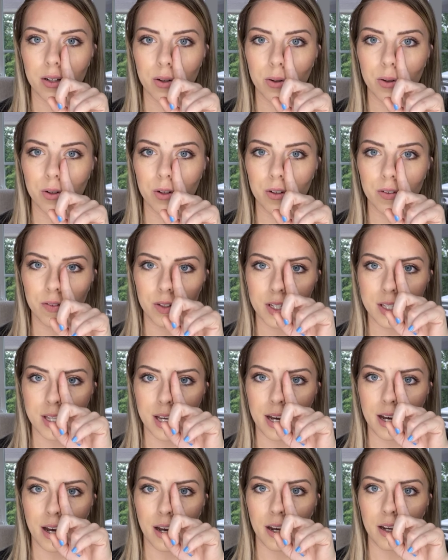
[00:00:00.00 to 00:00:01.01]
corner of this
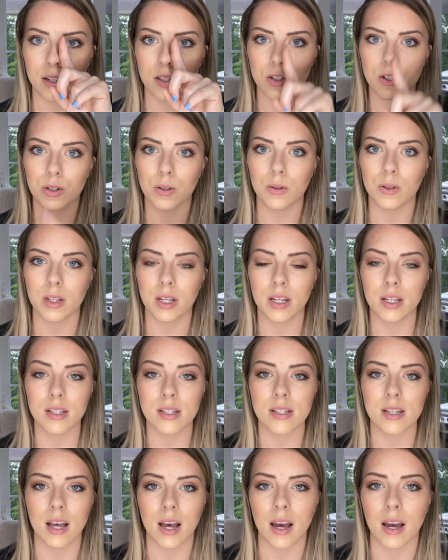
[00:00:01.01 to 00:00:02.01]
eye to the
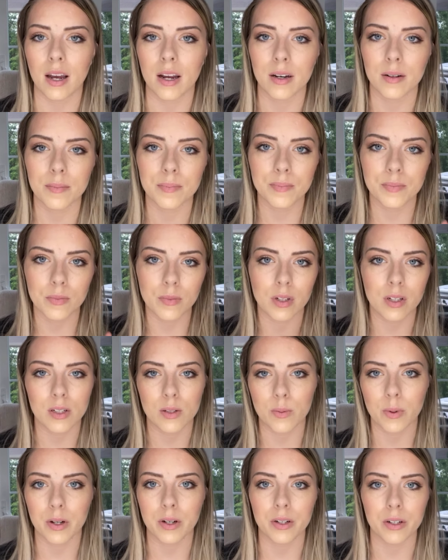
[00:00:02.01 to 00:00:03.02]
inside
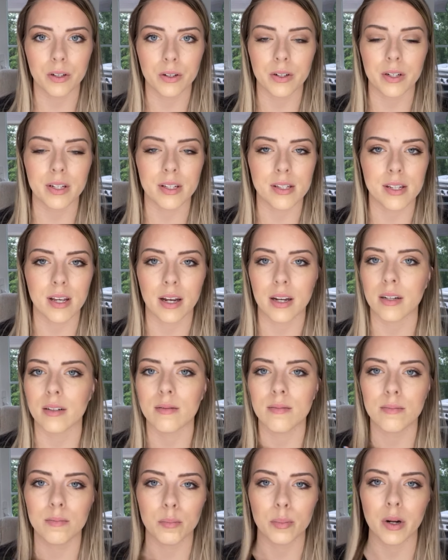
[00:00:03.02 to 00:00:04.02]
is where your inside
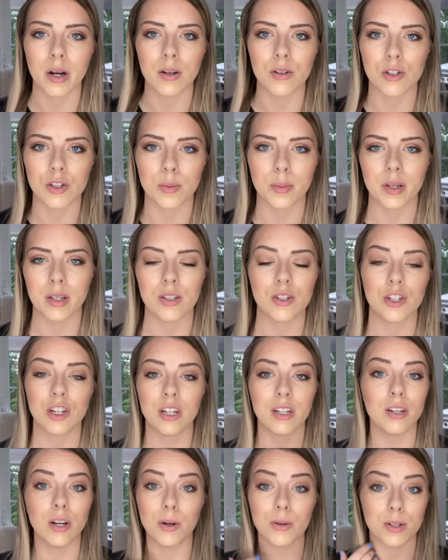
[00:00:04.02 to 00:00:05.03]
brow should be. She
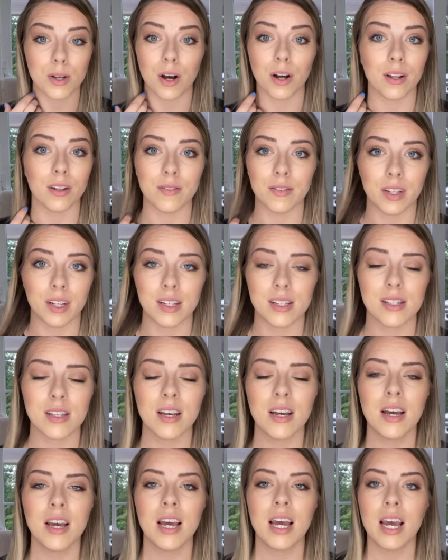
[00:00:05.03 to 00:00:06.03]
knows all of this.
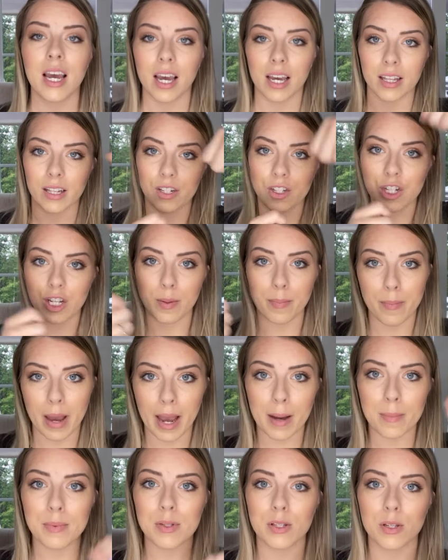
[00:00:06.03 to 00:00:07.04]
And then she
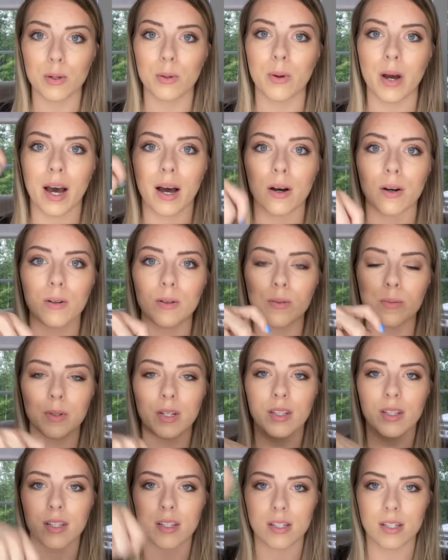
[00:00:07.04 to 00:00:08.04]
maps you out
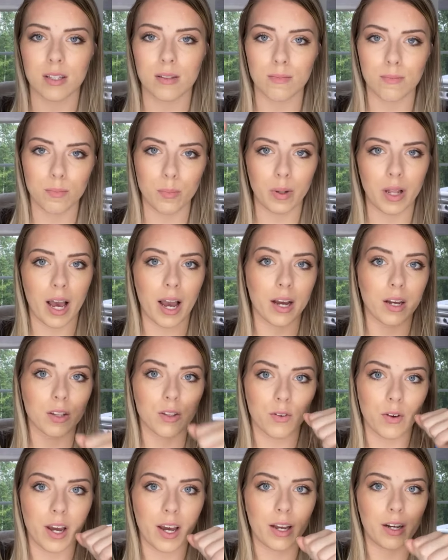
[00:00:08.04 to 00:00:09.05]
with this black
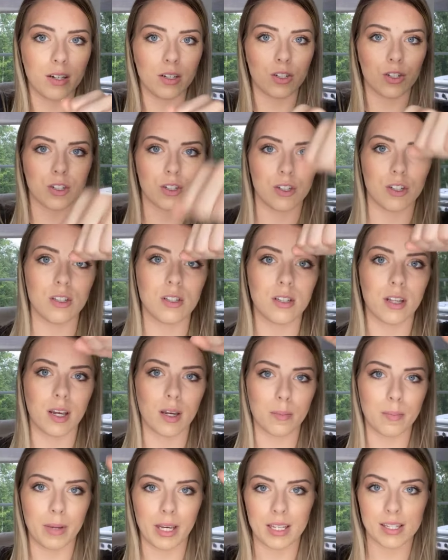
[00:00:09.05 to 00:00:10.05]
thread, and she just
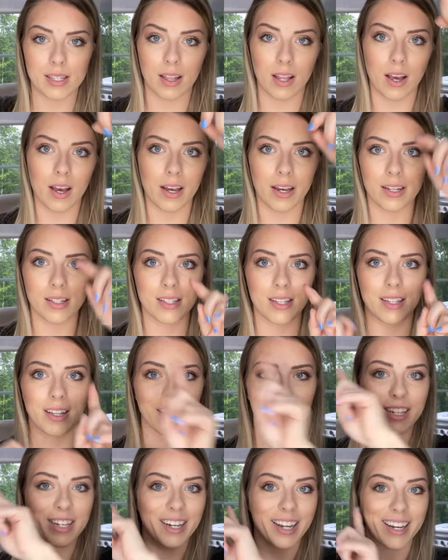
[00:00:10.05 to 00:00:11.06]
like makes lines and then
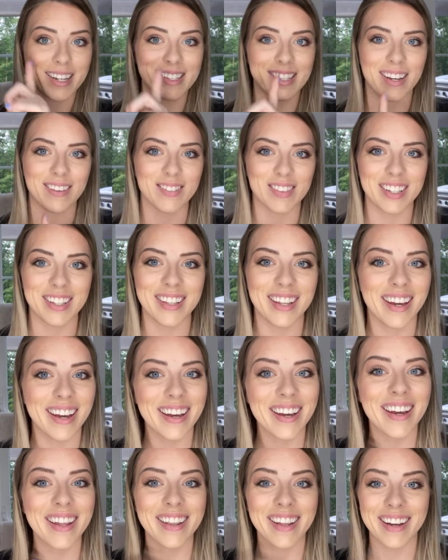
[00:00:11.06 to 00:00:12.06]
connects
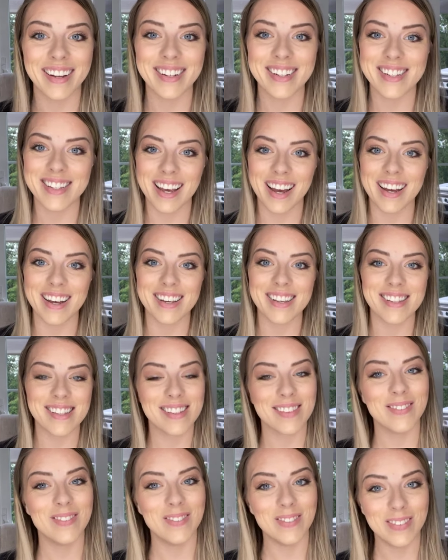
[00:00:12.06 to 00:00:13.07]
everything and then says,
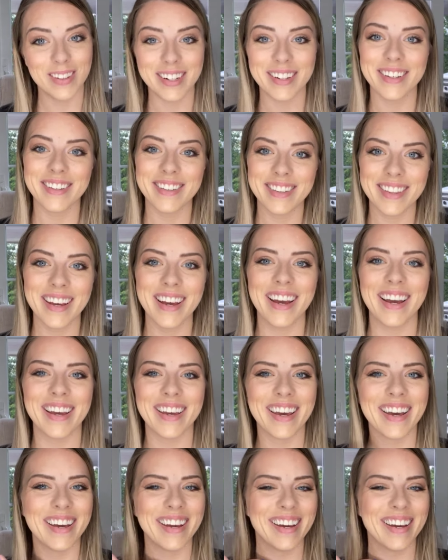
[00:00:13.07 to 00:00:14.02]
what do you think?